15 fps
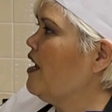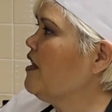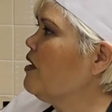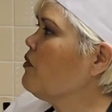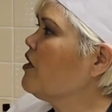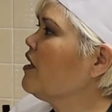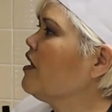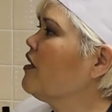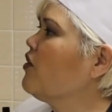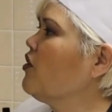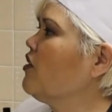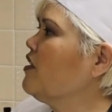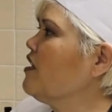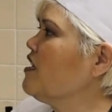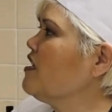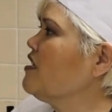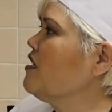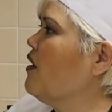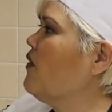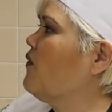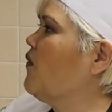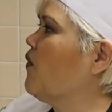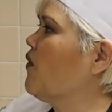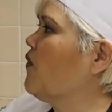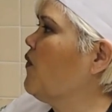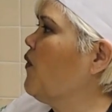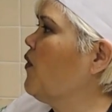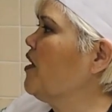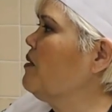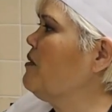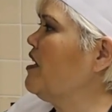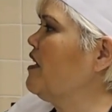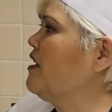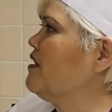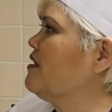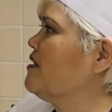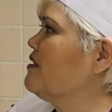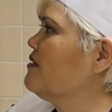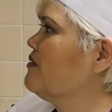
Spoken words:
And then we're going to cook this for 40 minutes.